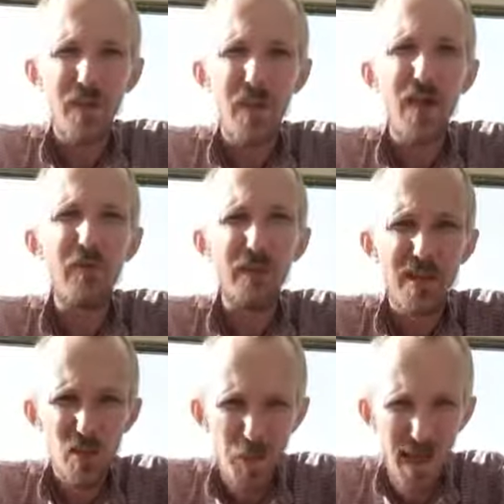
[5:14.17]
love
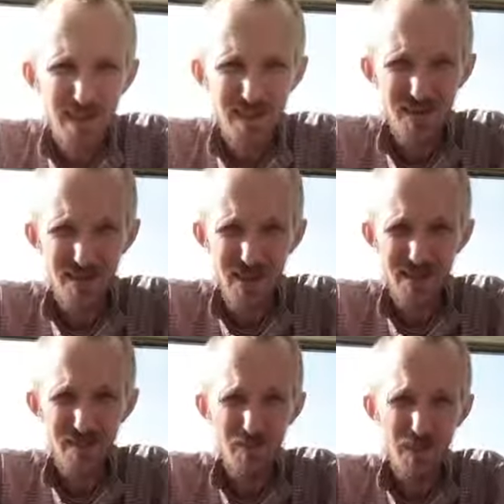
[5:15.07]
expanded
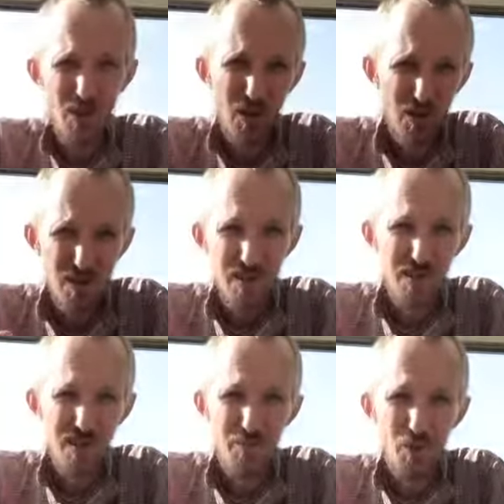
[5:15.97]
state, because
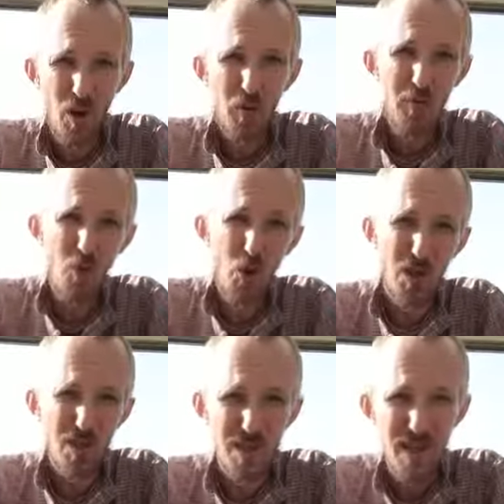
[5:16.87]
the problem
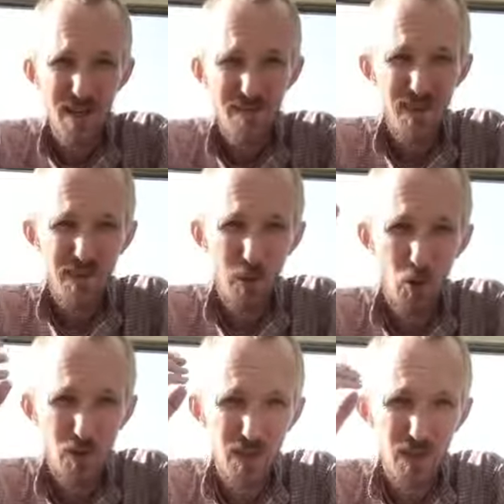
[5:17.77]
was that there
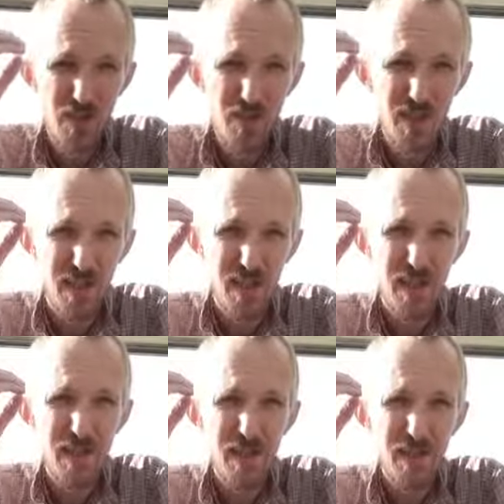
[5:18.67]
was a
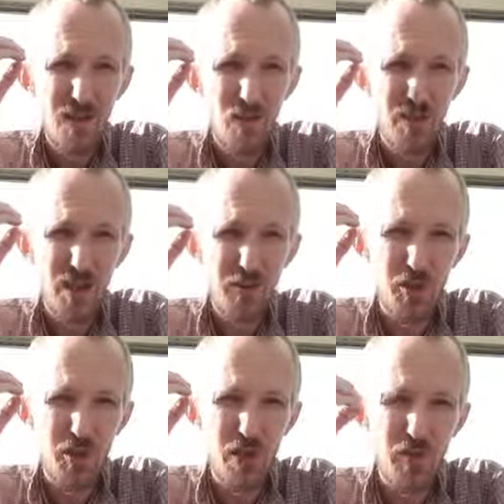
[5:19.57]
limiting
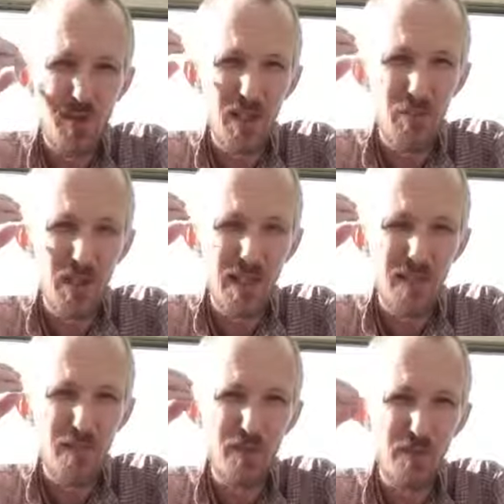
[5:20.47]
conception, limiting
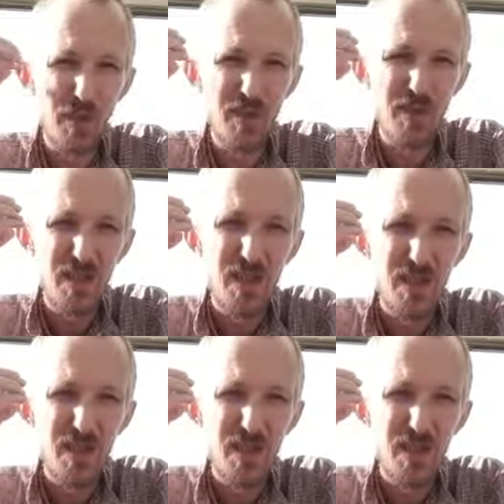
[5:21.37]
belief, limited